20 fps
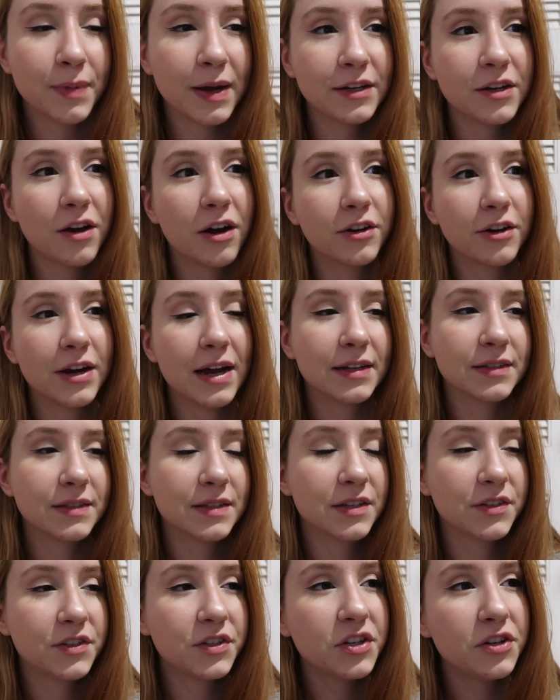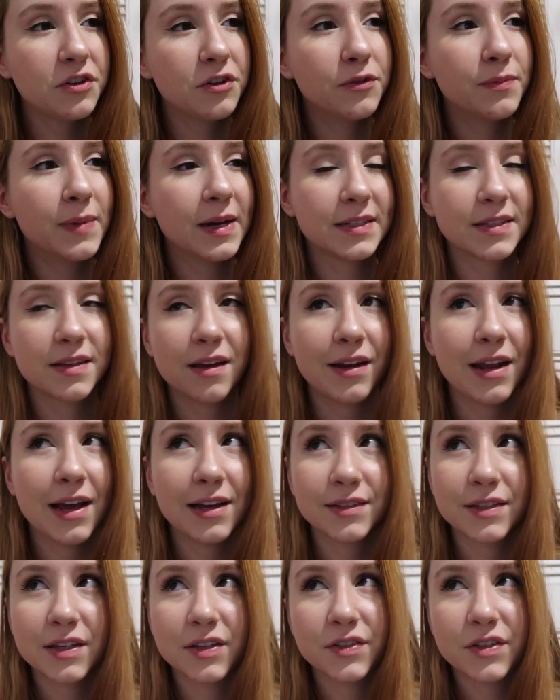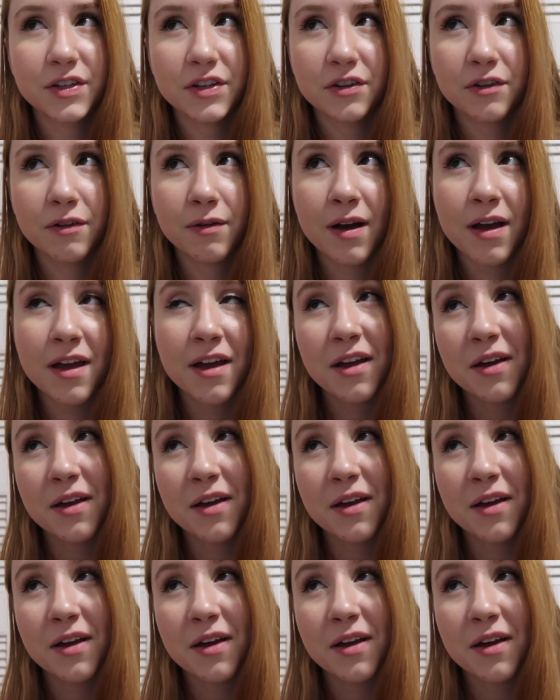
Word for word: My daughter has this too. My son has this too.